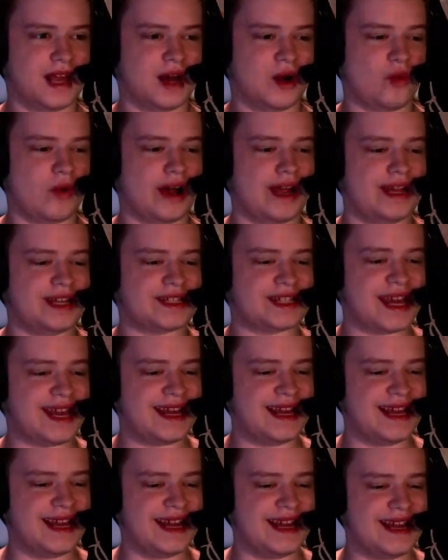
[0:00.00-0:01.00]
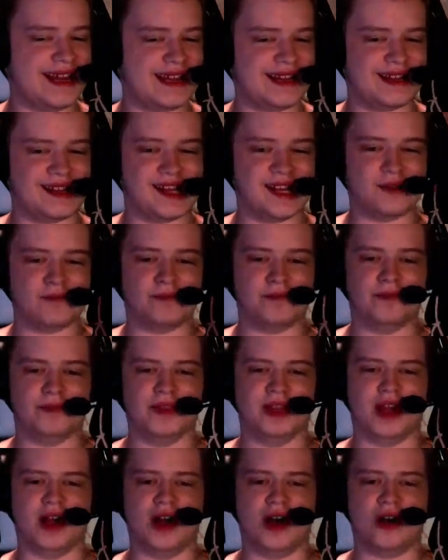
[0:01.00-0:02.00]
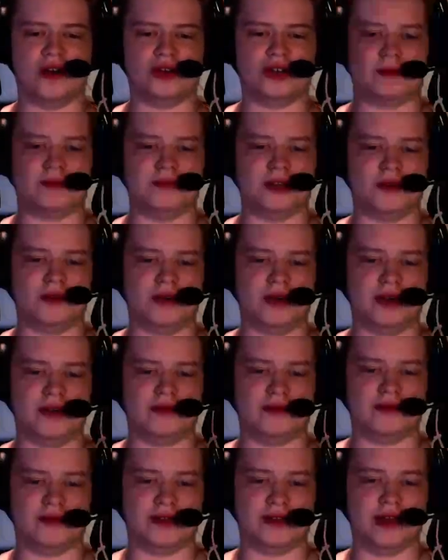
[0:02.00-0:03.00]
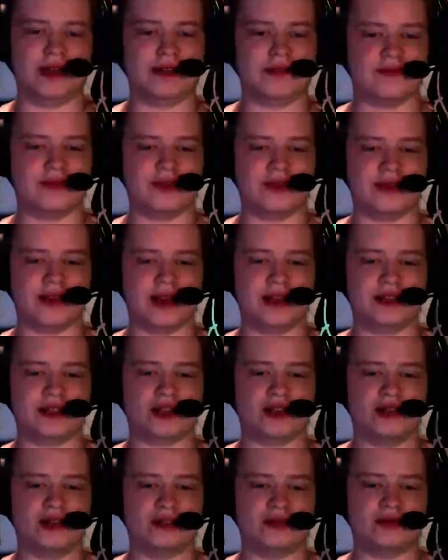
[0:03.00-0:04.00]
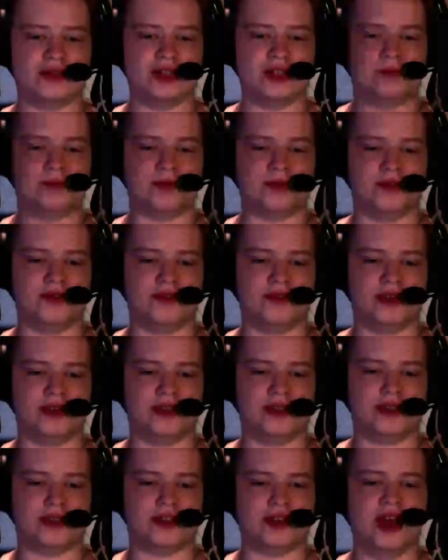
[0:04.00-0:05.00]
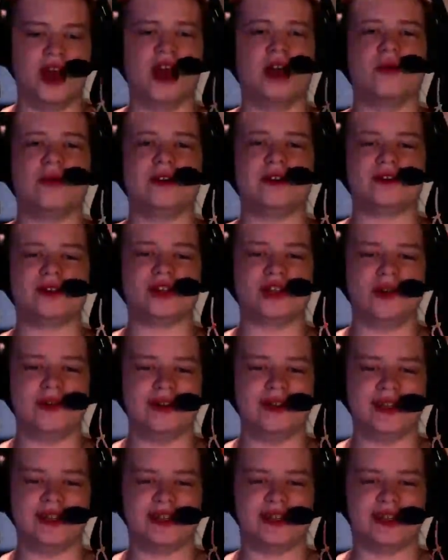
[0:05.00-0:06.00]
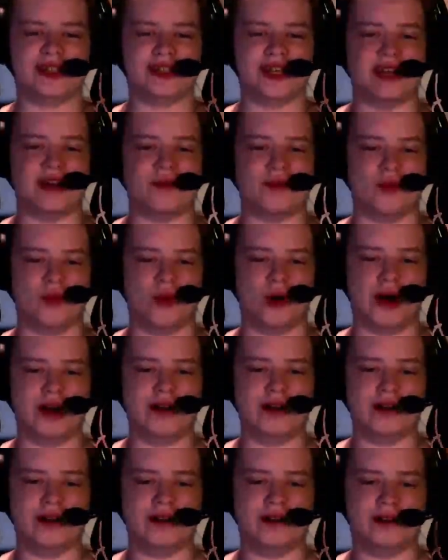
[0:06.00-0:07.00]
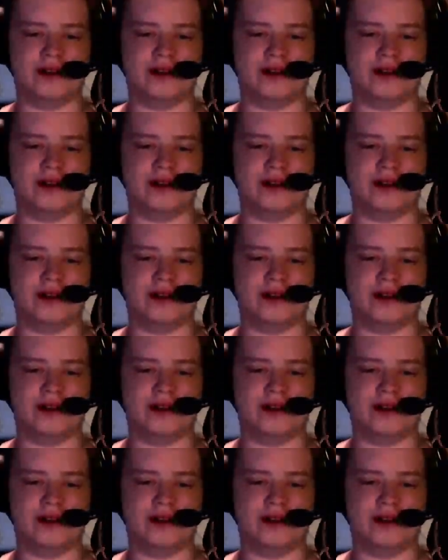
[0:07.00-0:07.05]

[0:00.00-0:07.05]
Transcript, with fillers: Wait, is that it? Hold up. No way. Let's collect on these blue things. Wait, there's no way this is it. What?